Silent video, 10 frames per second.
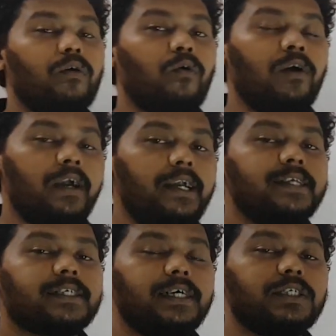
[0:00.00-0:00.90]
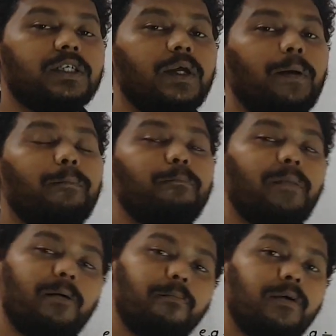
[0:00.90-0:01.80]
already discussed
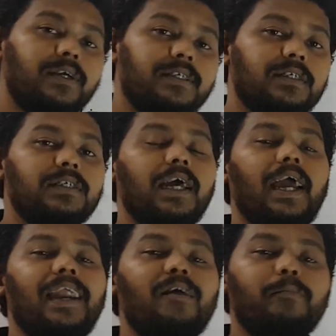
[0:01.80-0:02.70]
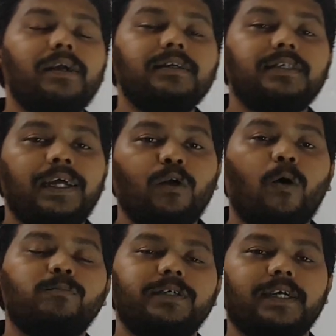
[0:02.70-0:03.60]
members, elements and
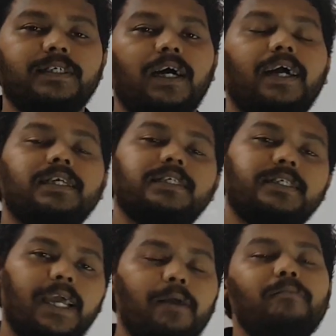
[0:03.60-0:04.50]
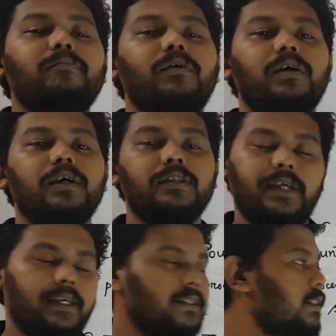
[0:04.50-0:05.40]
objects are same
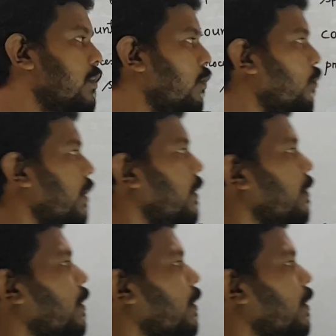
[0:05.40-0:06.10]
things. Okay,